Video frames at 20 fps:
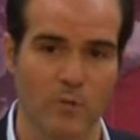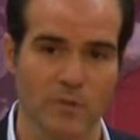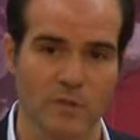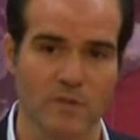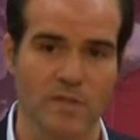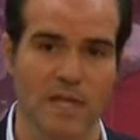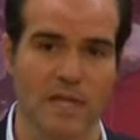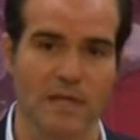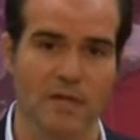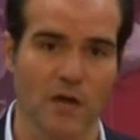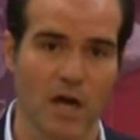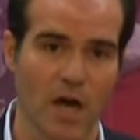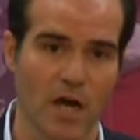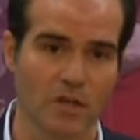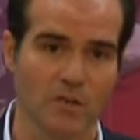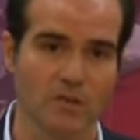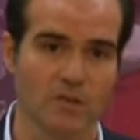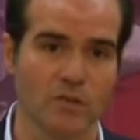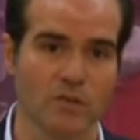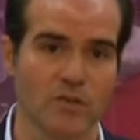was taken
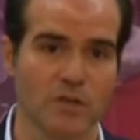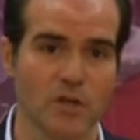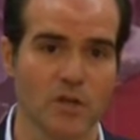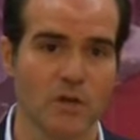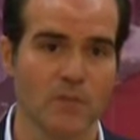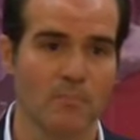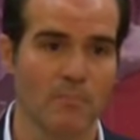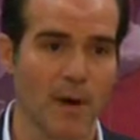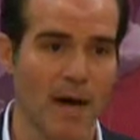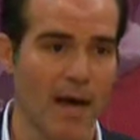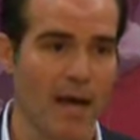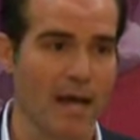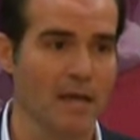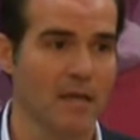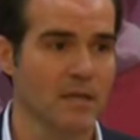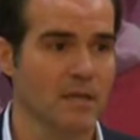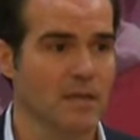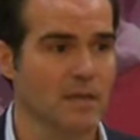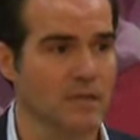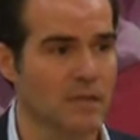hostage by
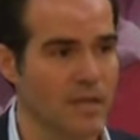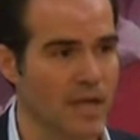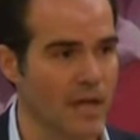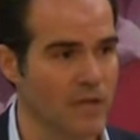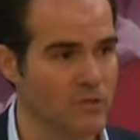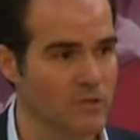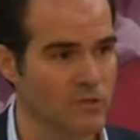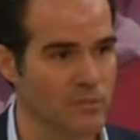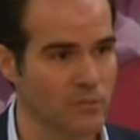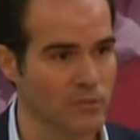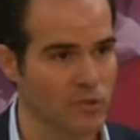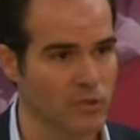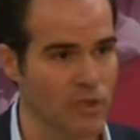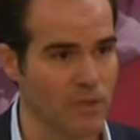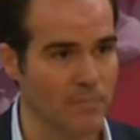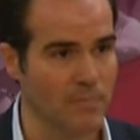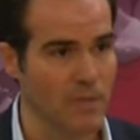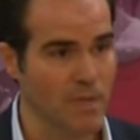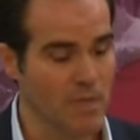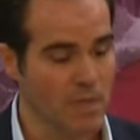the Castro
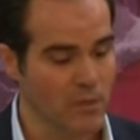regime.